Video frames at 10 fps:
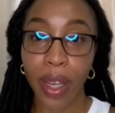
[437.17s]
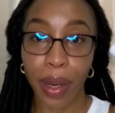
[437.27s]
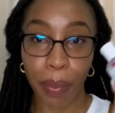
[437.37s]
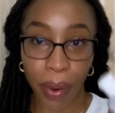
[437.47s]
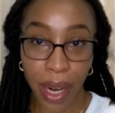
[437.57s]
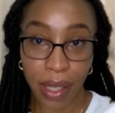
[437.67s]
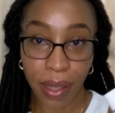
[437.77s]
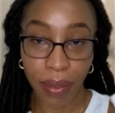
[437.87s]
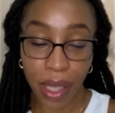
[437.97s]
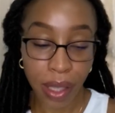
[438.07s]
the price
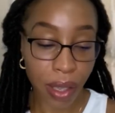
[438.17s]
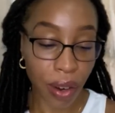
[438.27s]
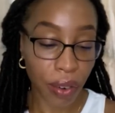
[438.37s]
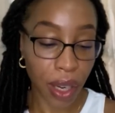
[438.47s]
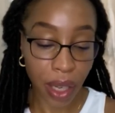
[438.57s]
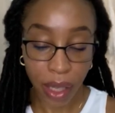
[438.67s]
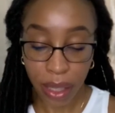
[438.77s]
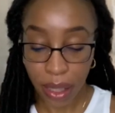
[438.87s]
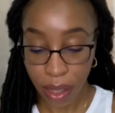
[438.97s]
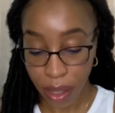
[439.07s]
of this, sorry,
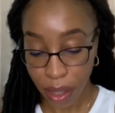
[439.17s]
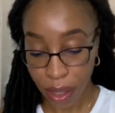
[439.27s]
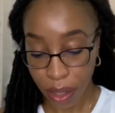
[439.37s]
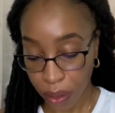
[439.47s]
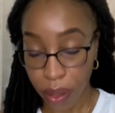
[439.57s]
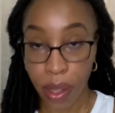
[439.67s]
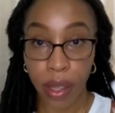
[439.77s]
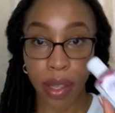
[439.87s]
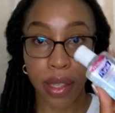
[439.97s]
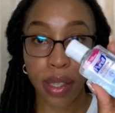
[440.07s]
is
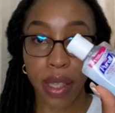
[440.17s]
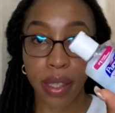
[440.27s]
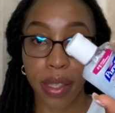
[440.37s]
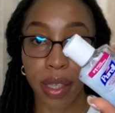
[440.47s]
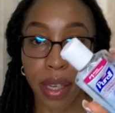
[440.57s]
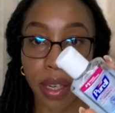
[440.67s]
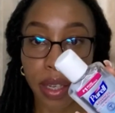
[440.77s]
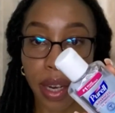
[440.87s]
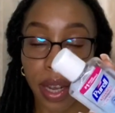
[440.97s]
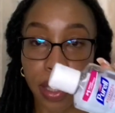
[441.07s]

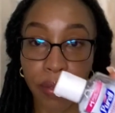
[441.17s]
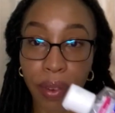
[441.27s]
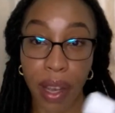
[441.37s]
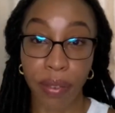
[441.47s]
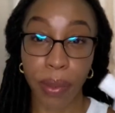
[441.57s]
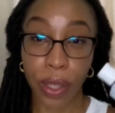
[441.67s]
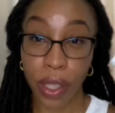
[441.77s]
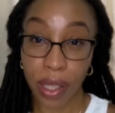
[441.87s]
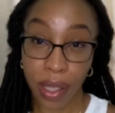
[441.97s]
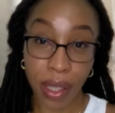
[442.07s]
$16.95 which
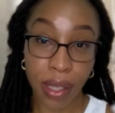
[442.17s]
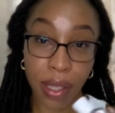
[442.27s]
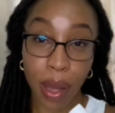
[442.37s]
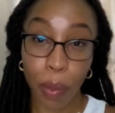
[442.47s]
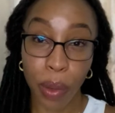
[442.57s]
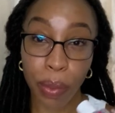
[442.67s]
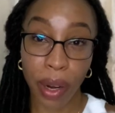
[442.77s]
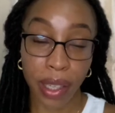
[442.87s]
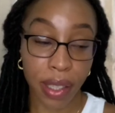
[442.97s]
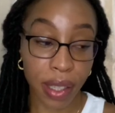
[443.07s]
is somewhat
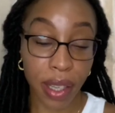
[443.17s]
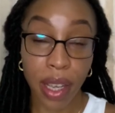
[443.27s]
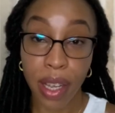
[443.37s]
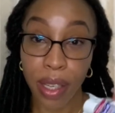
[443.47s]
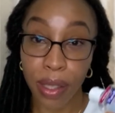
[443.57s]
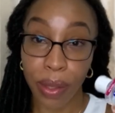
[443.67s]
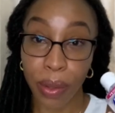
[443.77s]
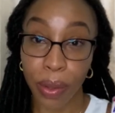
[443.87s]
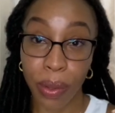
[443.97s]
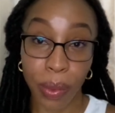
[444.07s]
pricey
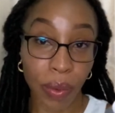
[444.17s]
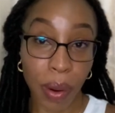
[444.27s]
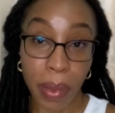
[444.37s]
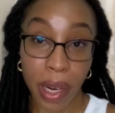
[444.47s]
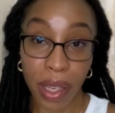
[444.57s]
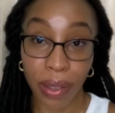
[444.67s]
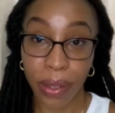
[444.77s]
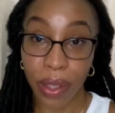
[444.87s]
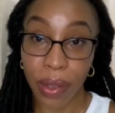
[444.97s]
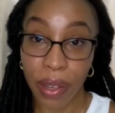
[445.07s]
so with Robin
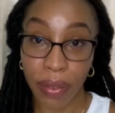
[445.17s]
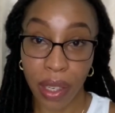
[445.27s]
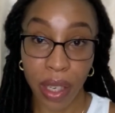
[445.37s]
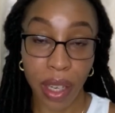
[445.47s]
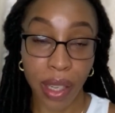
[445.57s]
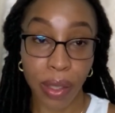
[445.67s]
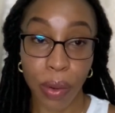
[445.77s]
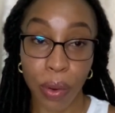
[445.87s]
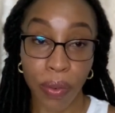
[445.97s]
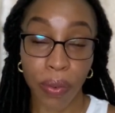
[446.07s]
Gold you definitely get off